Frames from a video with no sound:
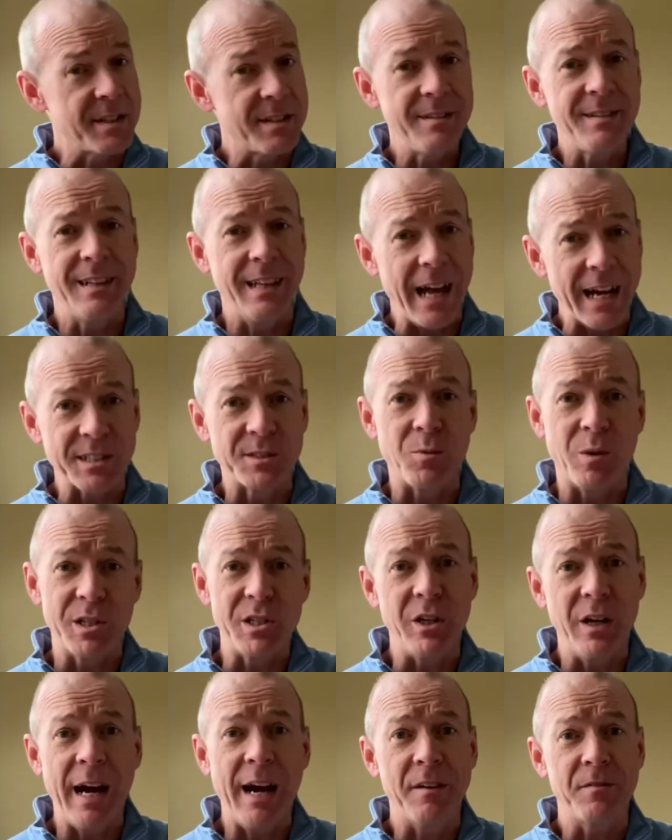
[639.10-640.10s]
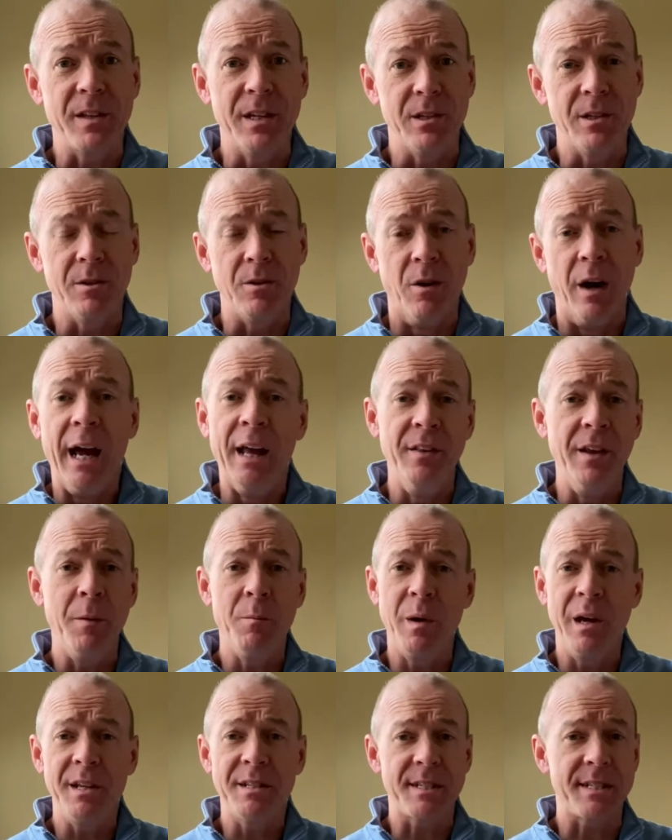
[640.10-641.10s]
that's what you have to do. And then
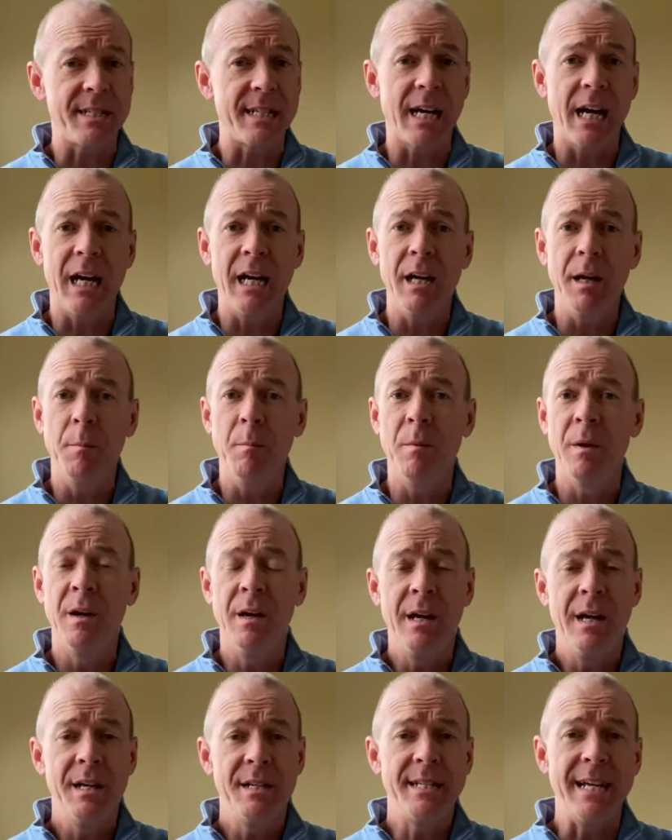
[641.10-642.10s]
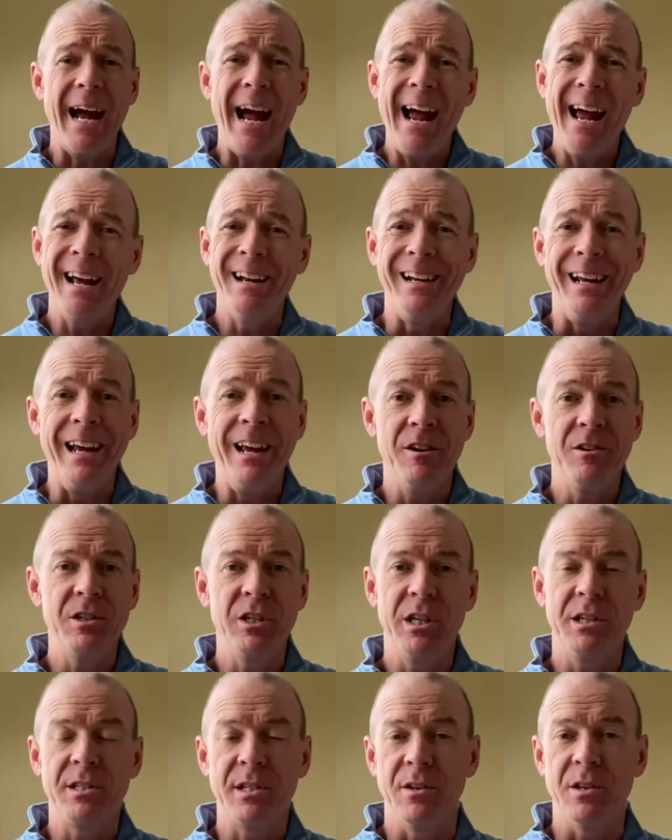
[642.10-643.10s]
when it's time to add
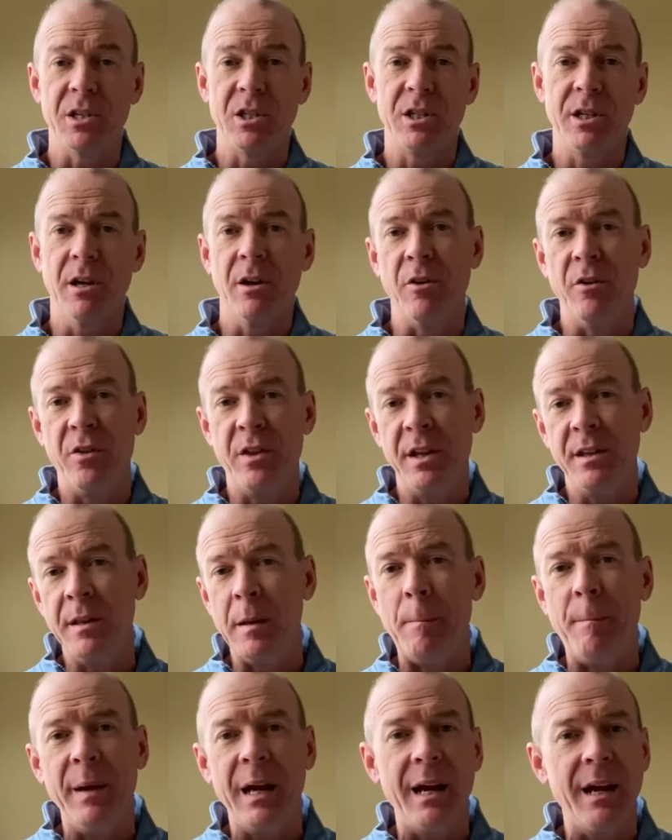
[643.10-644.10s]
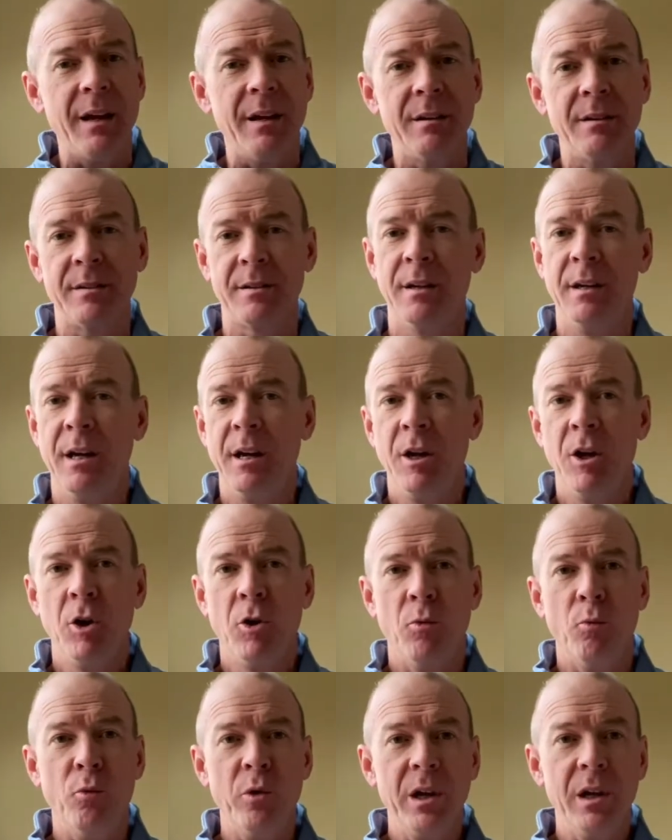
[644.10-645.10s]
energy to the show, then the band
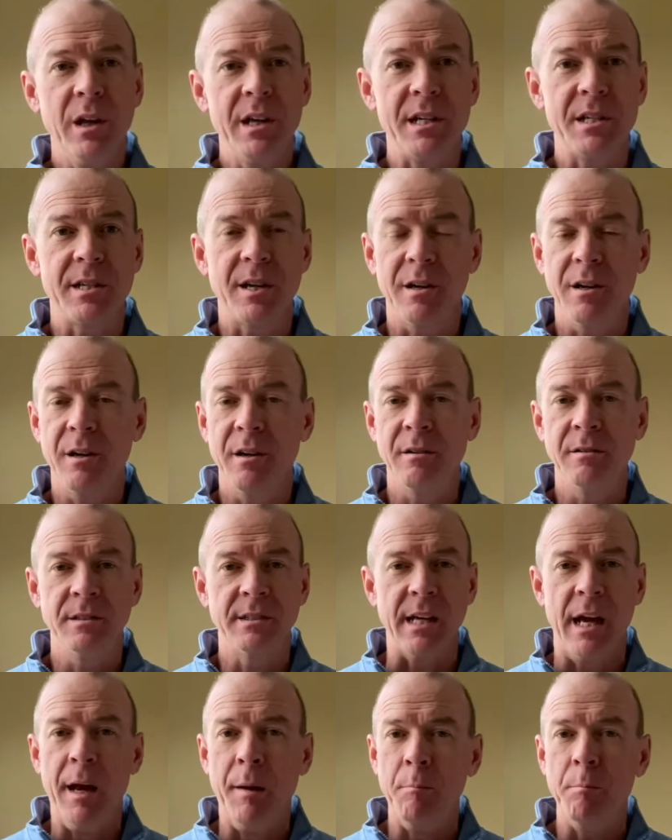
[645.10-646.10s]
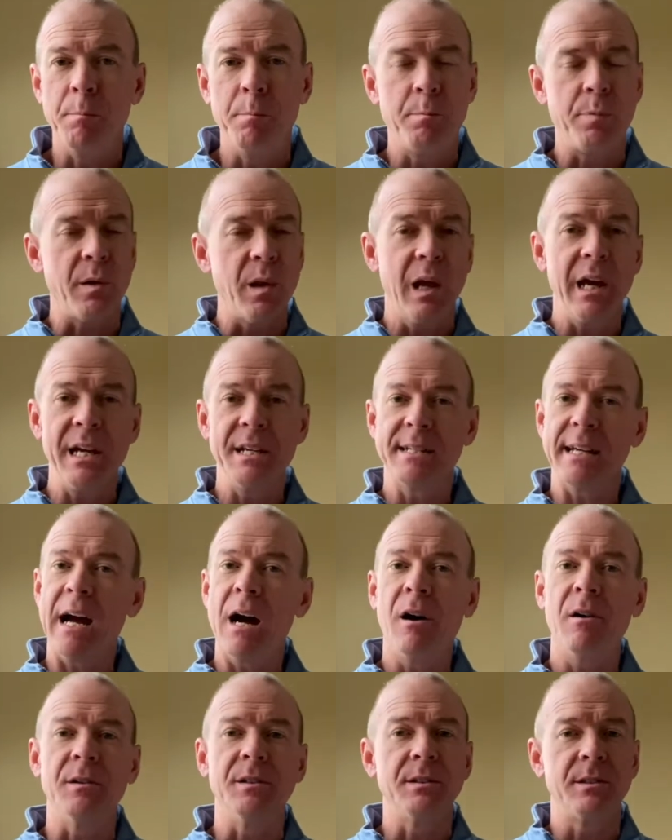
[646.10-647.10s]
really turns and plays
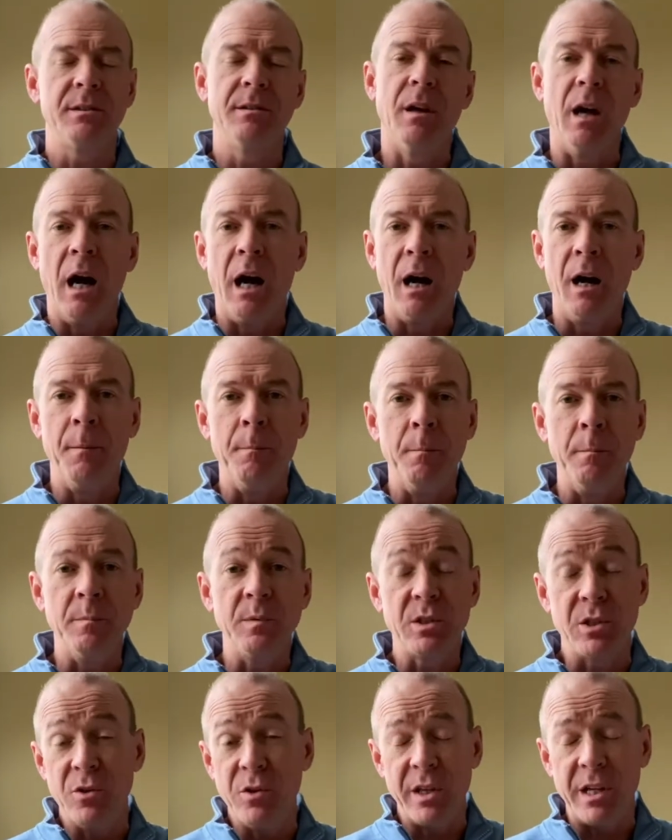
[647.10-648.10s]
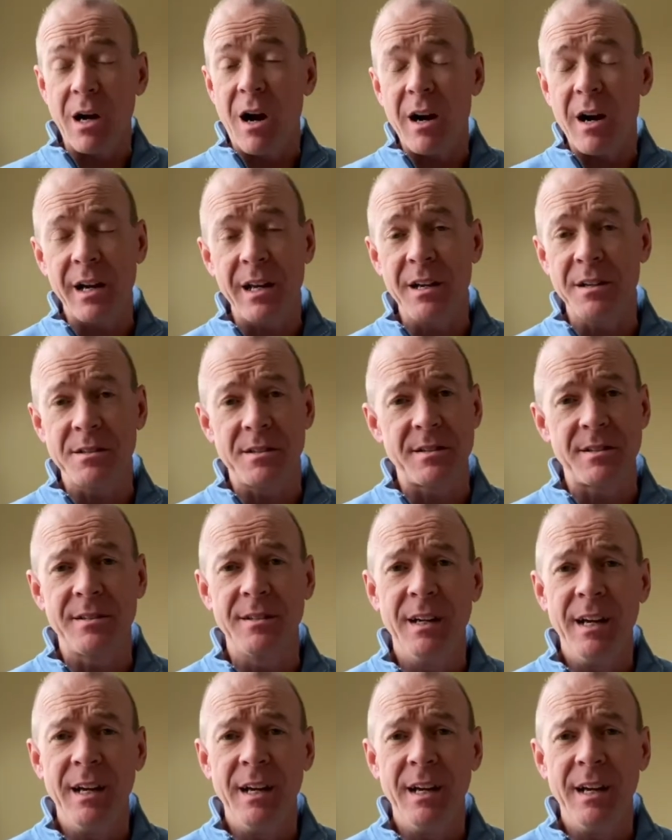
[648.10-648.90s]
out to the audience,